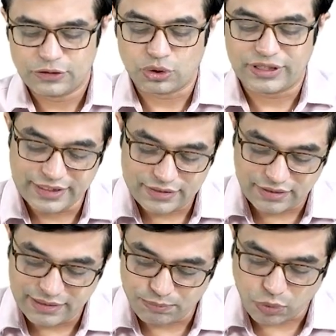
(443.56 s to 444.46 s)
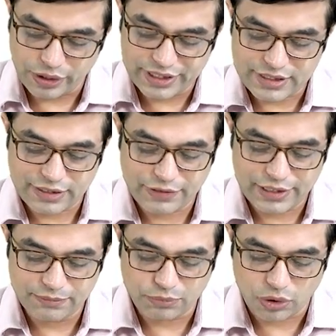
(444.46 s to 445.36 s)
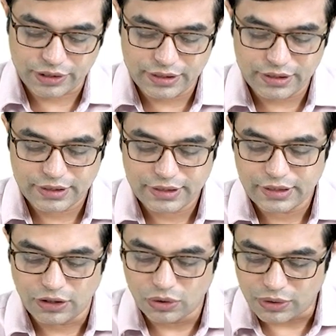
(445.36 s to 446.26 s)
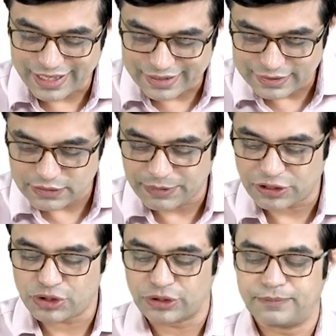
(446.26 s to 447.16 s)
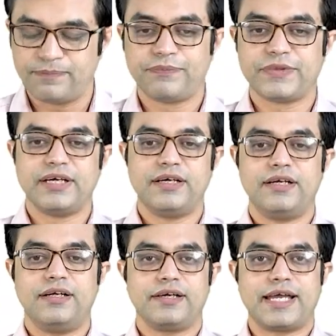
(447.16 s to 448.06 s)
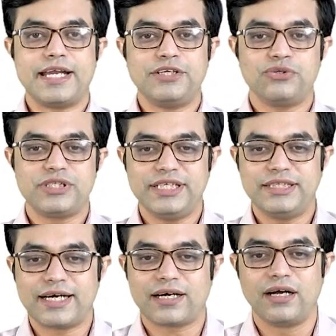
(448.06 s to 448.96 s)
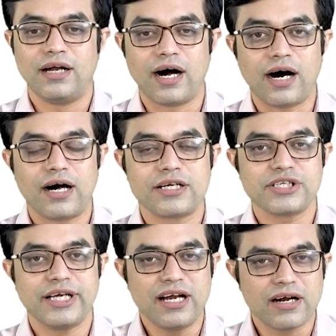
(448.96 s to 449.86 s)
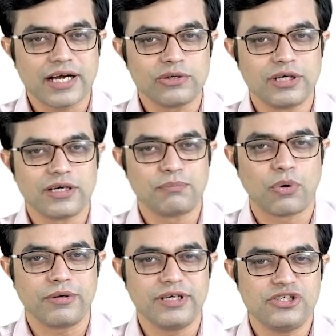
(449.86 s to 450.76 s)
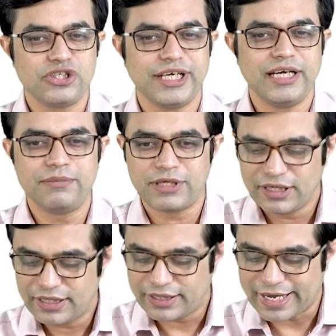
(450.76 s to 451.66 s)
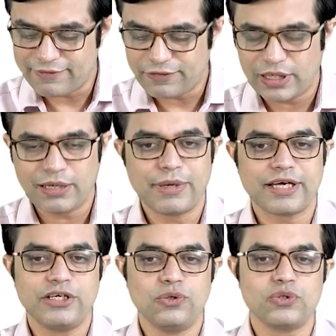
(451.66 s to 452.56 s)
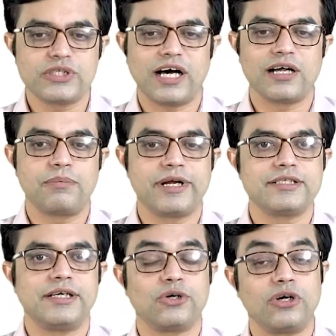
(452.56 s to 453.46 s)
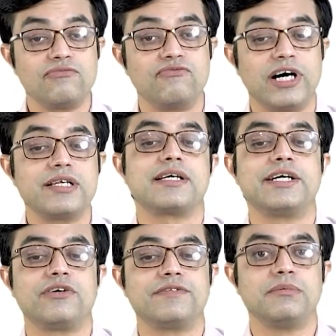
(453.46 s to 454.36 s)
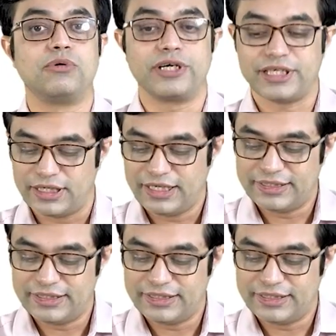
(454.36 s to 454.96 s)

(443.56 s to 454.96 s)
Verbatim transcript: So, these three points are very important. Look at this picture. Can you see that large irregularly shaped cafe au lait macules are present on one side of the body.